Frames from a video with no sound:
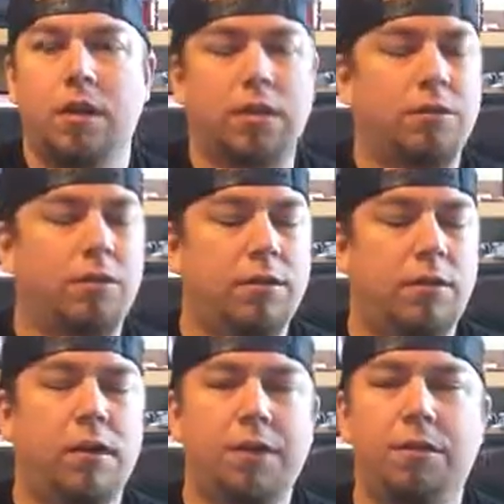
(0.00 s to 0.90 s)
Because
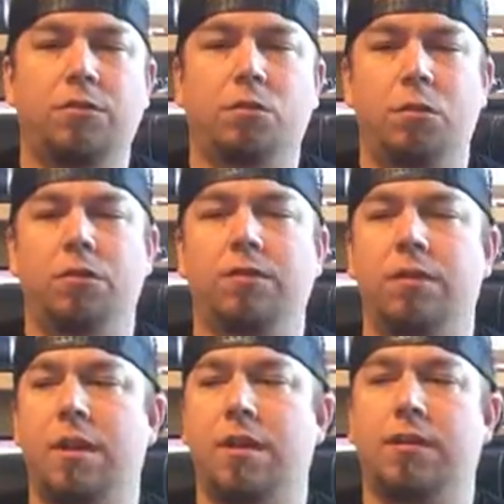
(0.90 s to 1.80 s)
nothing's worse
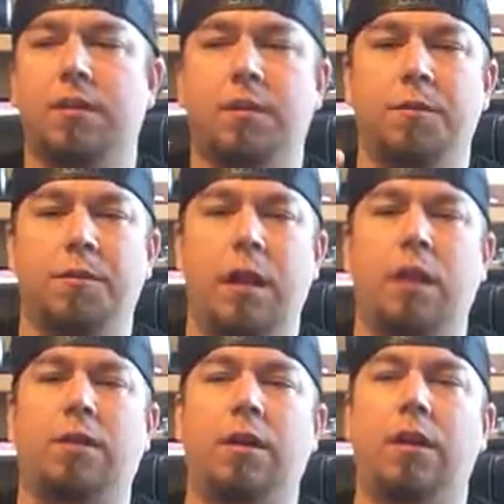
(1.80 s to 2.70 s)
than
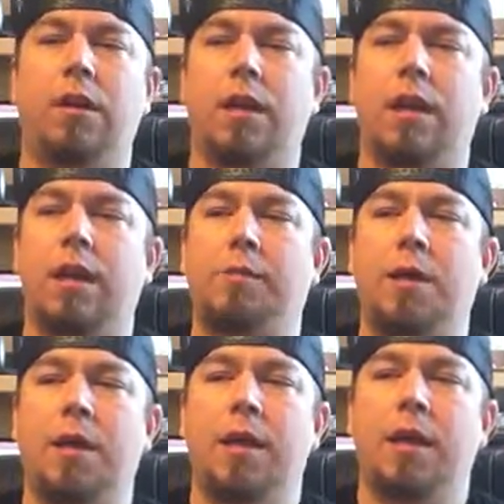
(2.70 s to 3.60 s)
downloading a game
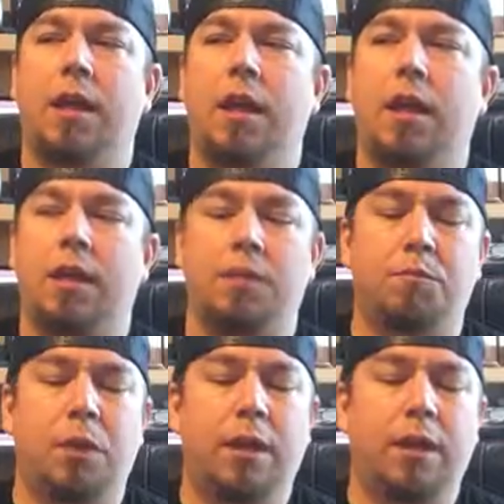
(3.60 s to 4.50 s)

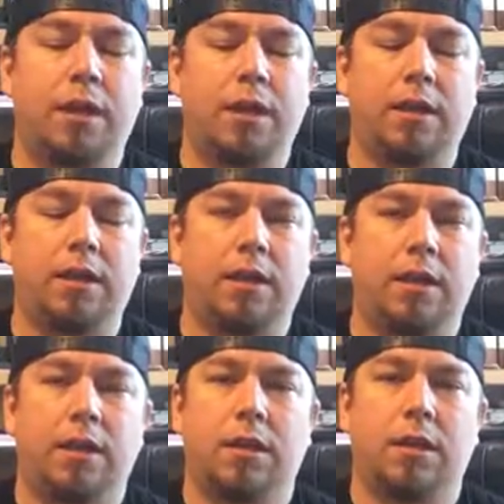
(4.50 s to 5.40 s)
and playing
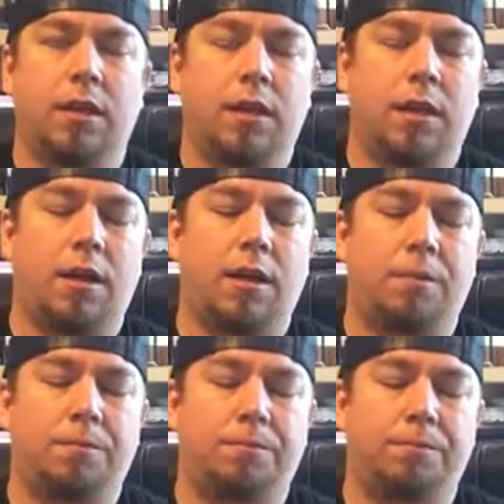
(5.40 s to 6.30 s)
a